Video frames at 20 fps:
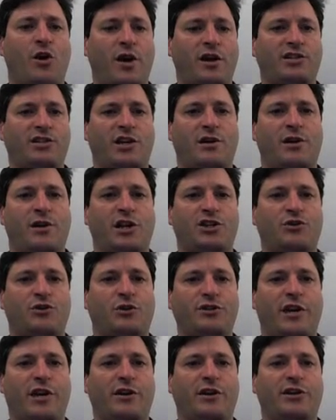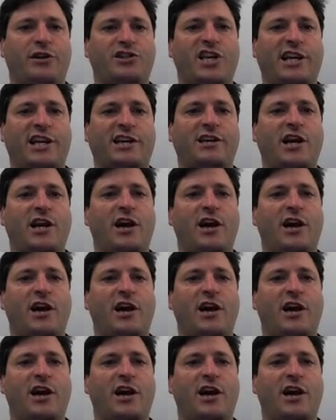as I'll scroll down in a second,